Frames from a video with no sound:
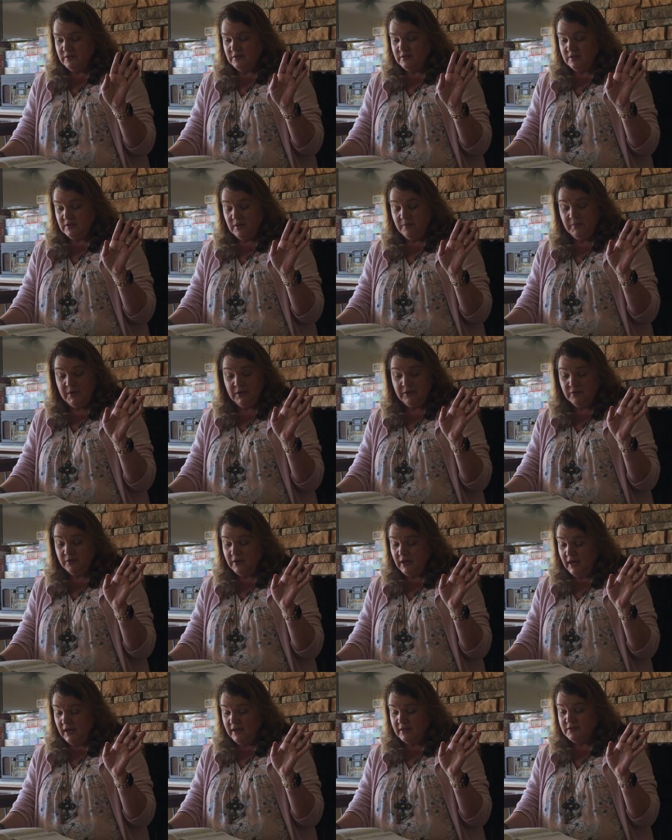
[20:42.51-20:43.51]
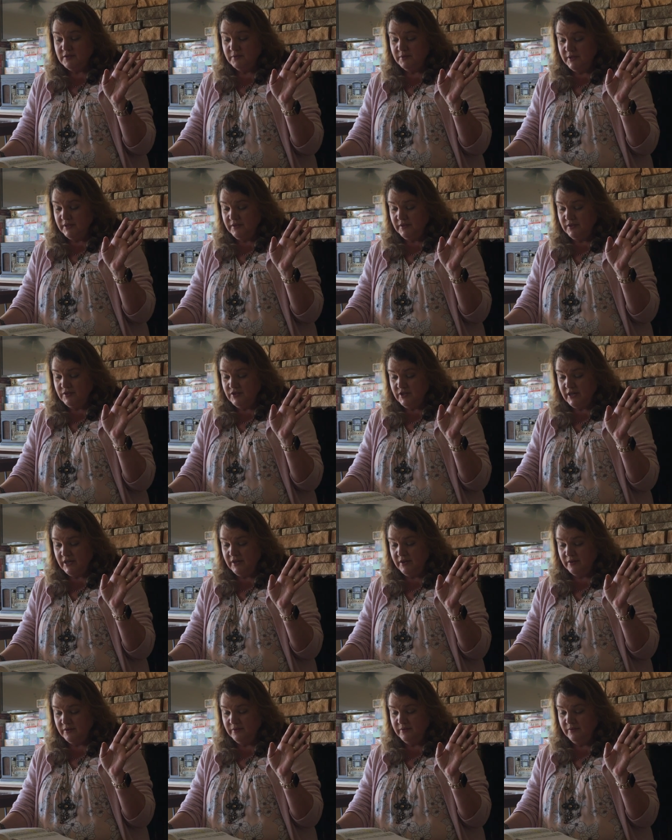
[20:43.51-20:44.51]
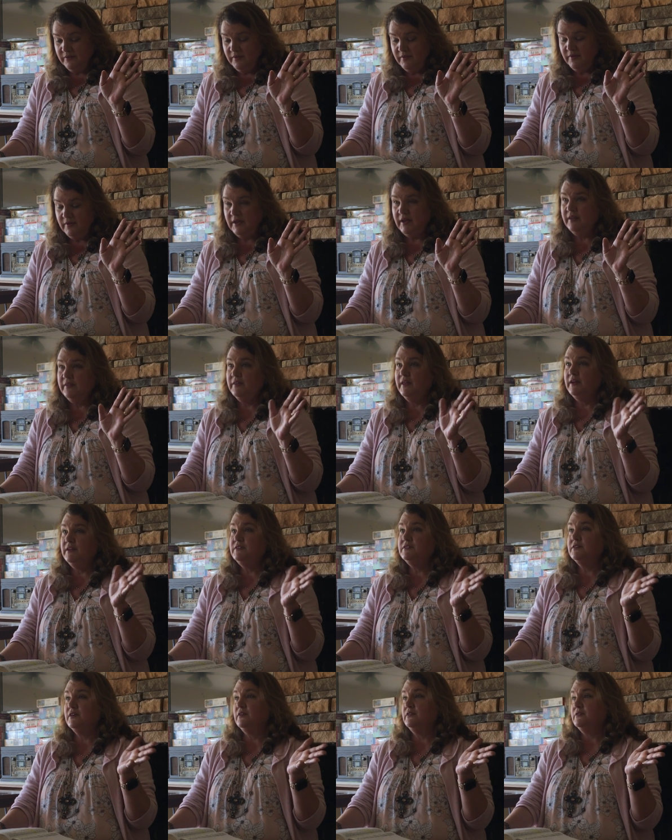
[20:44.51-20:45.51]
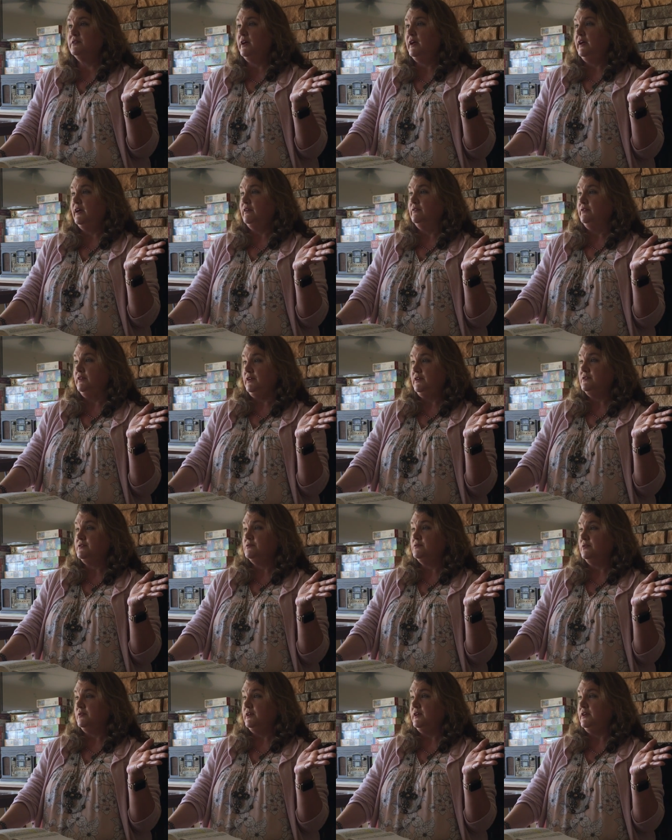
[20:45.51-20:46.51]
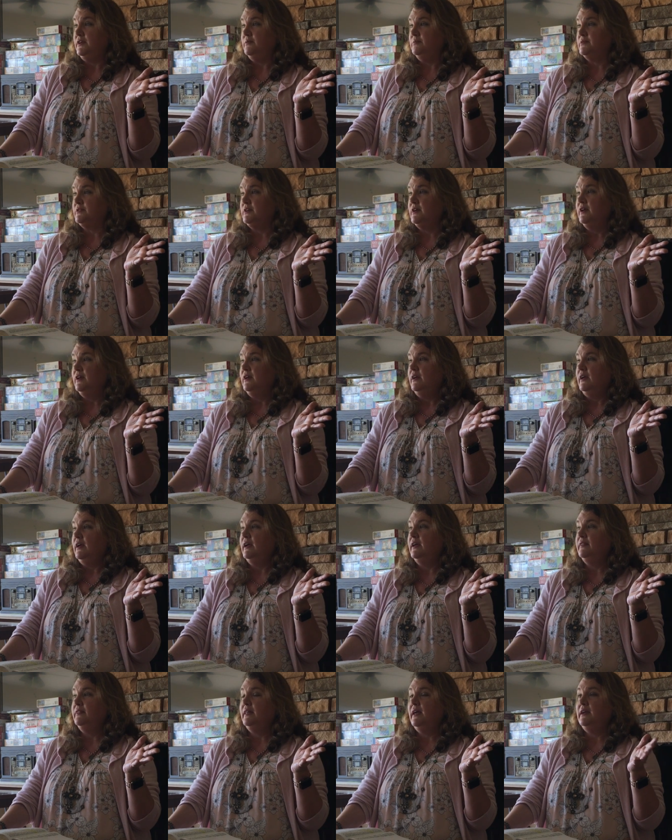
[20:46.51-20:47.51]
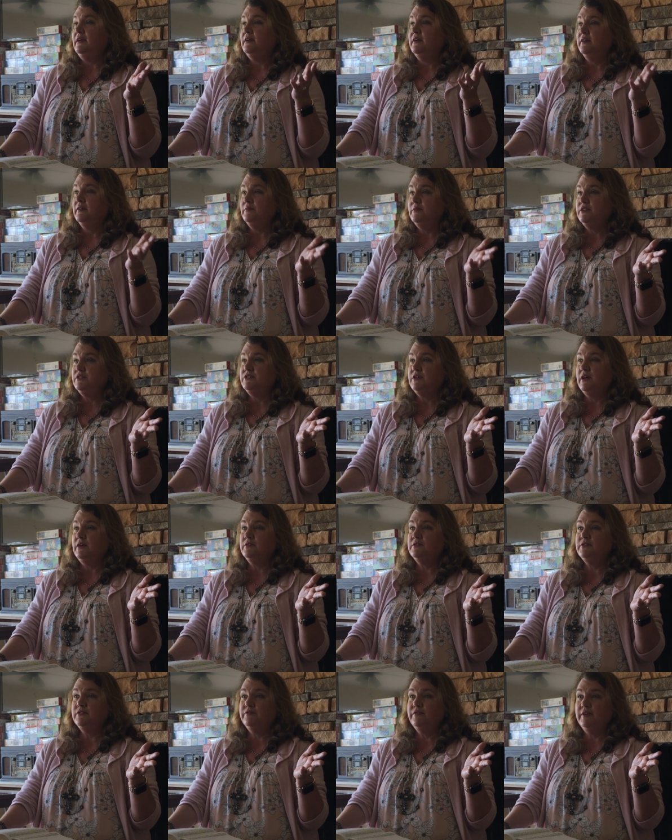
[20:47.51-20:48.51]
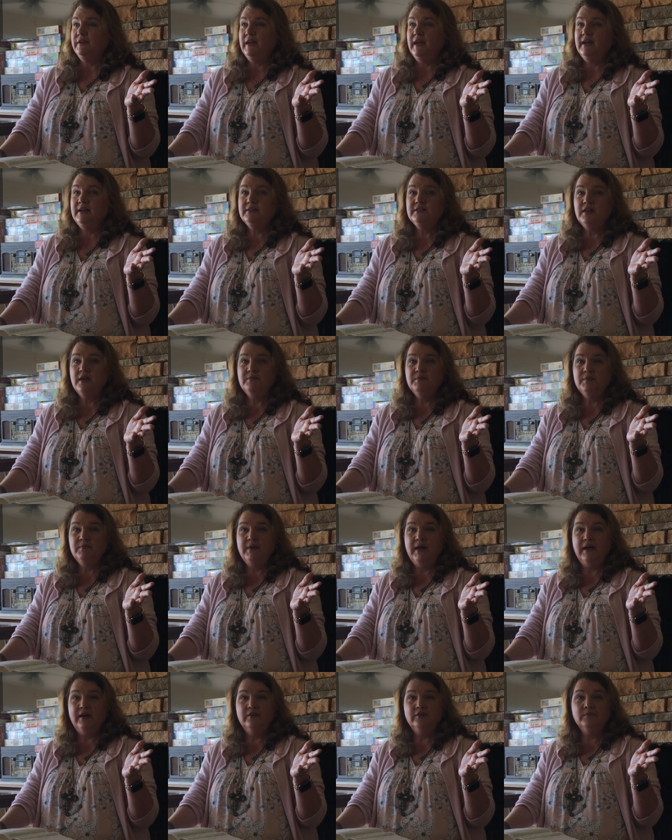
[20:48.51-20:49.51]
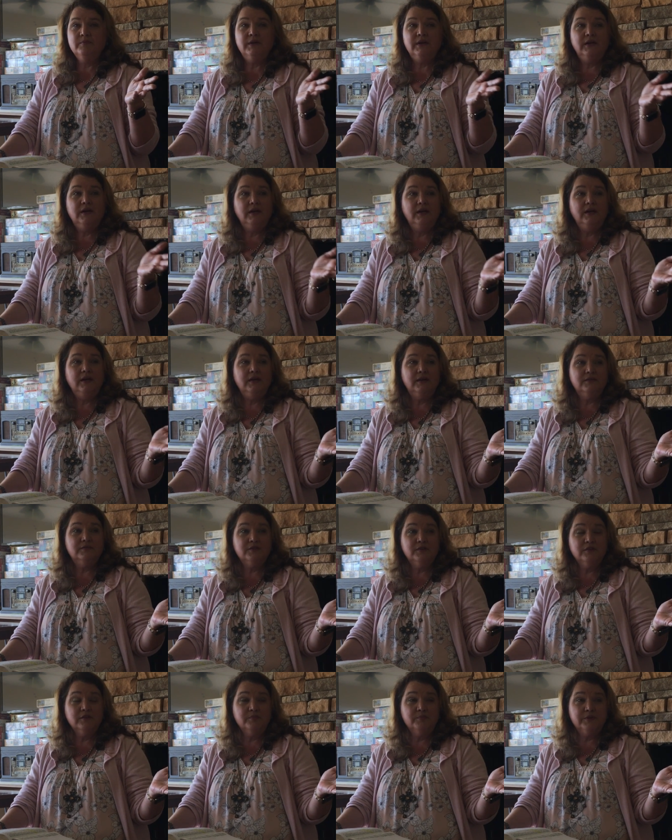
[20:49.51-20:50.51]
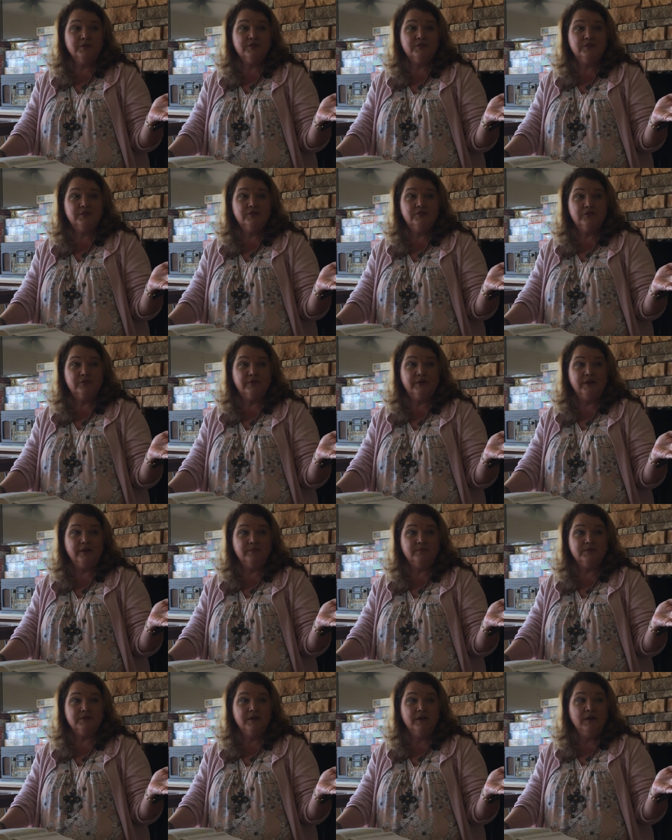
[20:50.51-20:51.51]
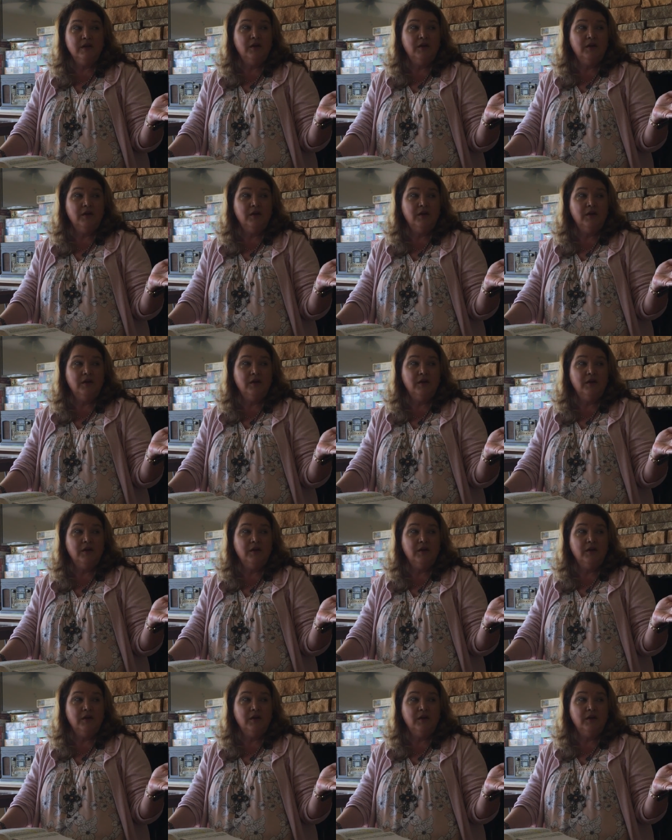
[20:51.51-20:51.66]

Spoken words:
some other guys are in the jail, and they start to have these dreams. And they come to Joseph and ask him about them, and he interprets the dreams.